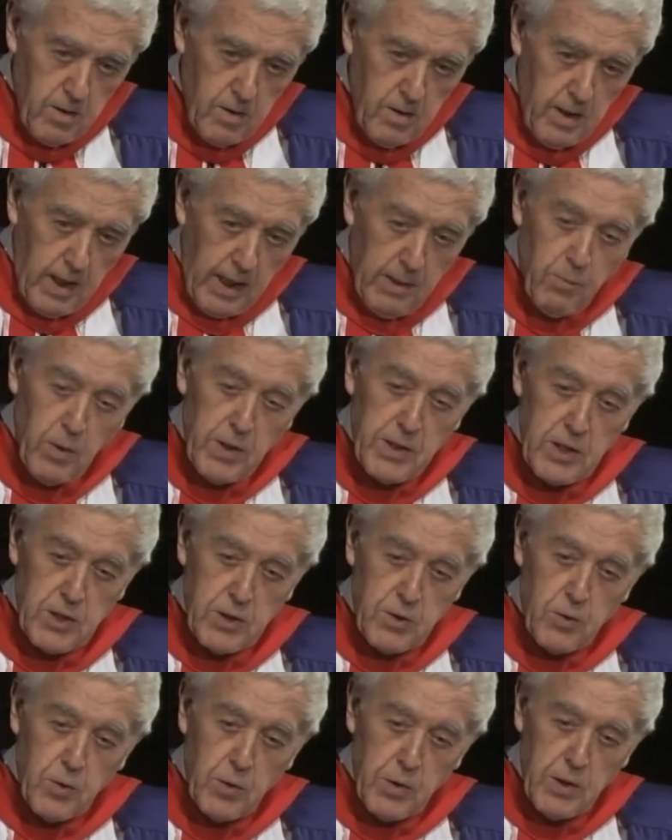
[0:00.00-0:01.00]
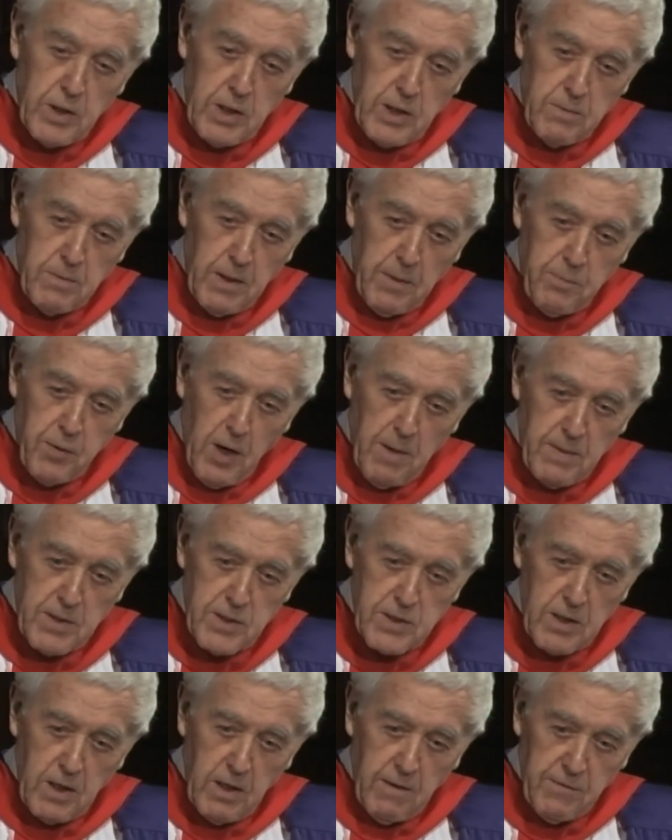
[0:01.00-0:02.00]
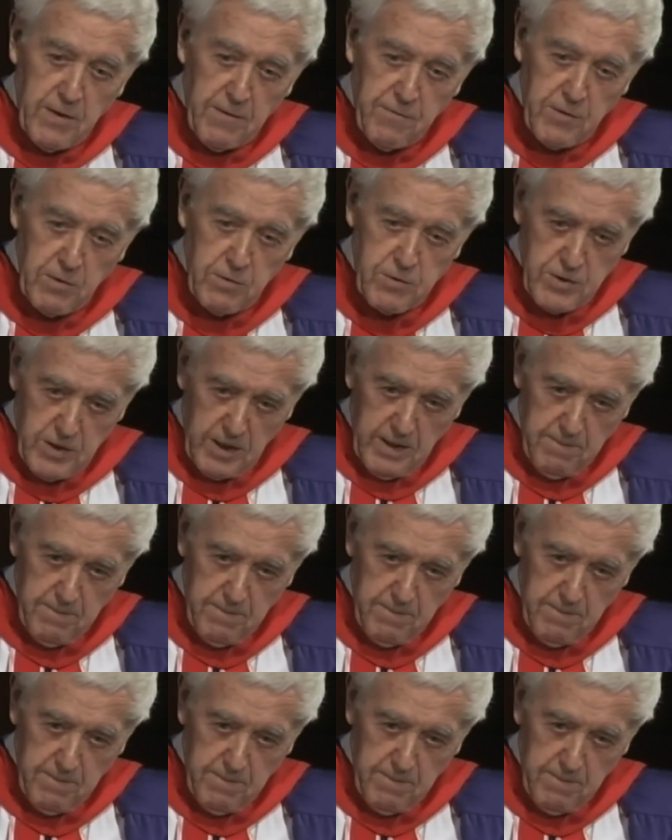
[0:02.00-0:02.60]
and what is good in the promise of the future.